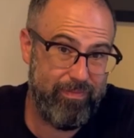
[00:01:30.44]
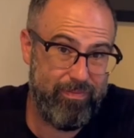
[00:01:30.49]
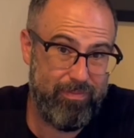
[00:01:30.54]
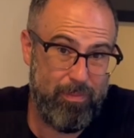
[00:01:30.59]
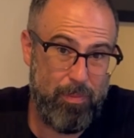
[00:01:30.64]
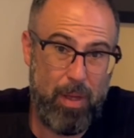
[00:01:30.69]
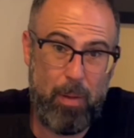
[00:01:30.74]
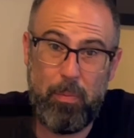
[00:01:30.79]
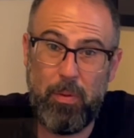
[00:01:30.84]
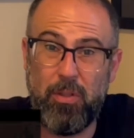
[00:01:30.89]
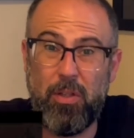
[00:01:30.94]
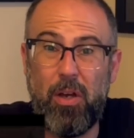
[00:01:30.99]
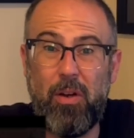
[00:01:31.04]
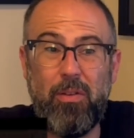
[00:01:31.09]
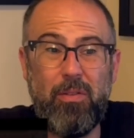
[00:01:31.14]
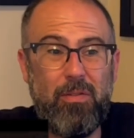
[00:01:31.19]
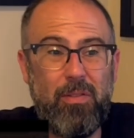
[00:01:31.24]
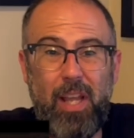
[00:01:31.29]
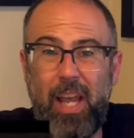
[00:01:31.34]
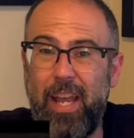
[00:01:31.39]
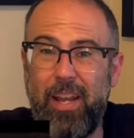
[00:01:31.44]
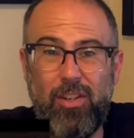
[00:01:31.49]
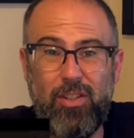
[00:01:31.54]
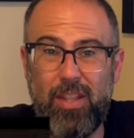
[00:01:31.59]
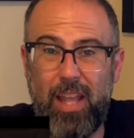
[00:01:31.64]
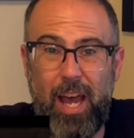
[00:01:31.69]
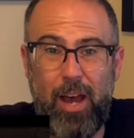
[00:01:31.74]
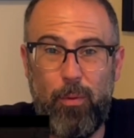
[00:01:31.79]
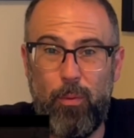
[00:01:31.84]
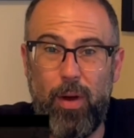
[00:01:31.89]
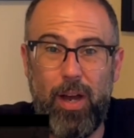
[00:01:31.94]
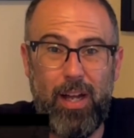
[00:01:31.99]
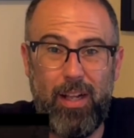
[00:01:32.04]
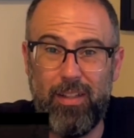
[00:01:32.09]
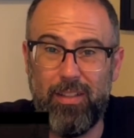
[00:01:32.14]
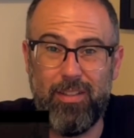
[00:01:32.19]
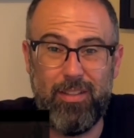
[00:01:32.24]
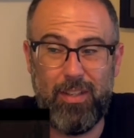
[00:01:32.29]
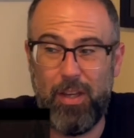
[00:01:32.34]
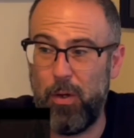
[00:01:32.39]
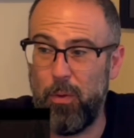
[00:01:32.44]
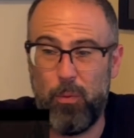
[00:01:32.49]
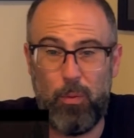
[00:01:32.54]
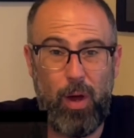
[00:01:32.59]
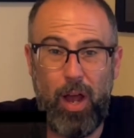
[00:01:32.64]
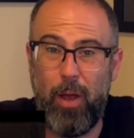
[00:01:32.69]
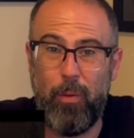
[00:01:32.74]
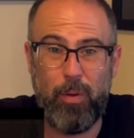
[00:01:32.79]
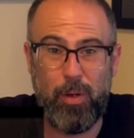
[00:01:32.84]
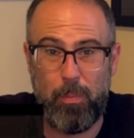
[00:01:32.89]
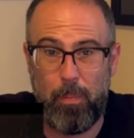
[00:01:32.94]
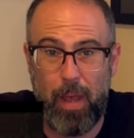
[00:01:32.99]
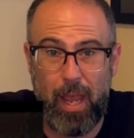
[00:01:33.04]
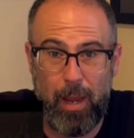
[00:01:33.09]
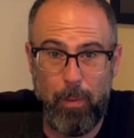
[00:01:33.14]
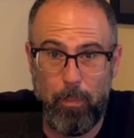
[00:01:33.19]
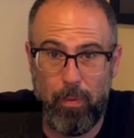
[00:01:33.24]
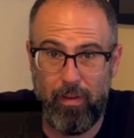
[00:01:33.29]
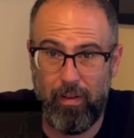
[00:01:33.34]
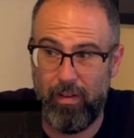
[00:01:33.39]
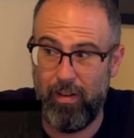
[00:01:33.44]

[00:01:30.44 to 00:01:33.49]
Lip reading: people don't age that well, so why would paper?